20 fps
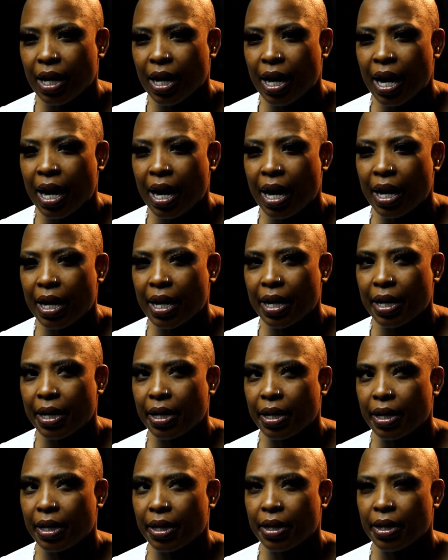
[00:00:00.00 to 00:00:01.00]

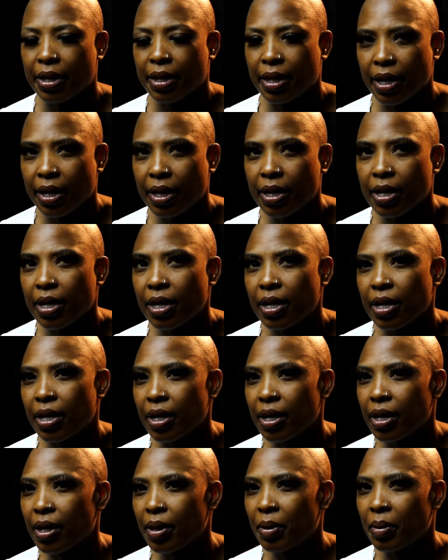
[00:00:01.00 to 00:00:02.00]
I
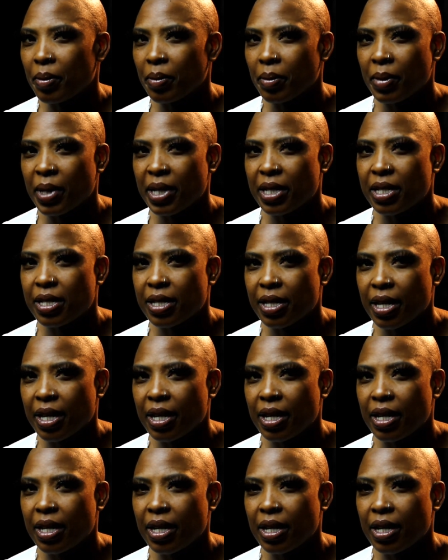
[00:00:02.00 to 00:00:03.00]
think
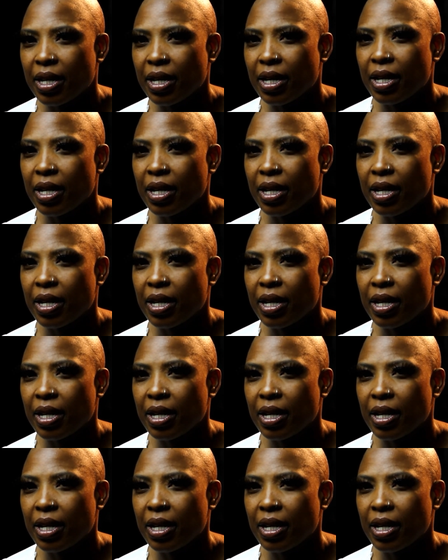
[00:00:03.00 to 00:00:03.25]
bese